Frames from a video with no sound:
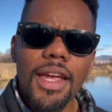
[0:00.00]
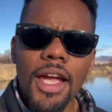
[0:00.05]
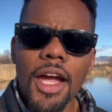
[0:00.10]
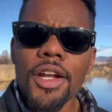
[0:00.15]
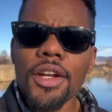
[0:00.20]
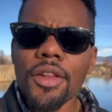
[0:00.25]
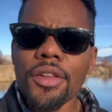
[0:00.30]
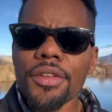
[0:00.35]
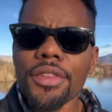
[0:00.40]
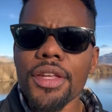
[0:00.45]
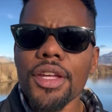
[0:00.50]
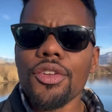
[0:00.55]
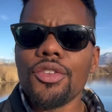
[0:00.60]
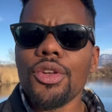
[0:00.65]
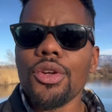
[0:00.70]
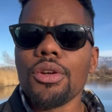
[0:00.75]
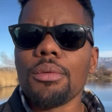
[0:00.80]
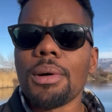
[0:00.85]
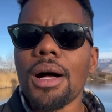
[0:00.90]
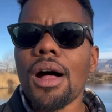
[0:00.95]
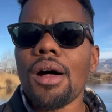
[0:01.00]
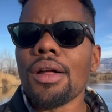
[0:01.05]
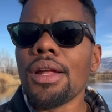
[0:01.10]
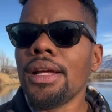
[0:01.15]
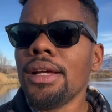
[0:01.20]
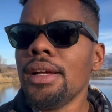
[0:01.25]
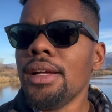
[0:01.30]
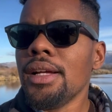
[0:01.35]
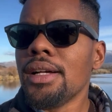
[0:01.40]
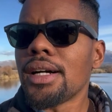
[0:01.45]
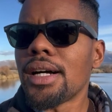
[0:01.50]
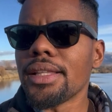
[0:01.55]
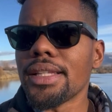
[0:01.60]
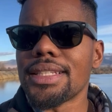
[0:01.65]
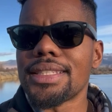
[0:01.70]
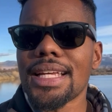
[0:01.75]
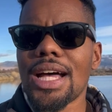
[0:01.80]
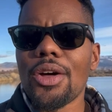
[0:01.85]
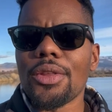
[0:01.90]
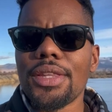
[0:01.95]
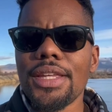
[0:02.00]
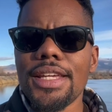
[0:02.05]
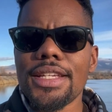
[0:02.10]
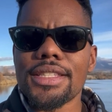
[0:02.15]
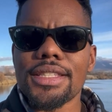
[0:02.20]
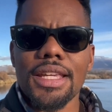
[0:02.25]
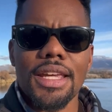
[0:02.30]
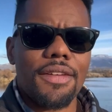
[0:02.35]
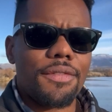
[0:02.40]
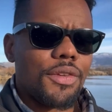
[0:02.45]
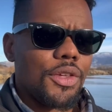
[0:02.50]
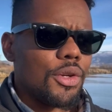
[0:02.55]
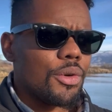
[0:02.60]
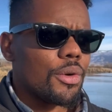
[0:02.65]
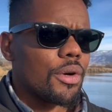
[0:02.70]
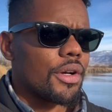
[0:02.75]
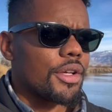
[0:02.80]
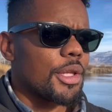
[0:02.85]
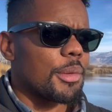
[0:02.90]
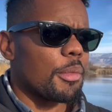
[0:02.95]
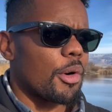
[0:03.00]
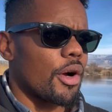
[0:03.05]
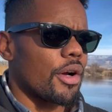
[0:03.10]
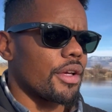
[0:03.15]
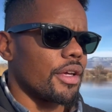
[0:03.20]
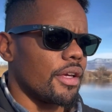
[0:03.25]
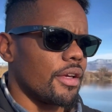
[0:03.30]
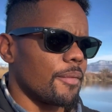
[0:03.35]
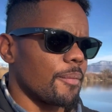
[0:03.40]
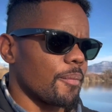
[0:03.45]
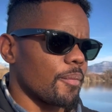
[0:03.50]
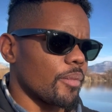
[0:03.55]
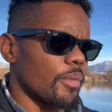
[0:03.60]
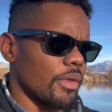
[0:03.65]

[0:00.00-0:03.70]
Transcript: Another thing too about the southeast, if you are in the market,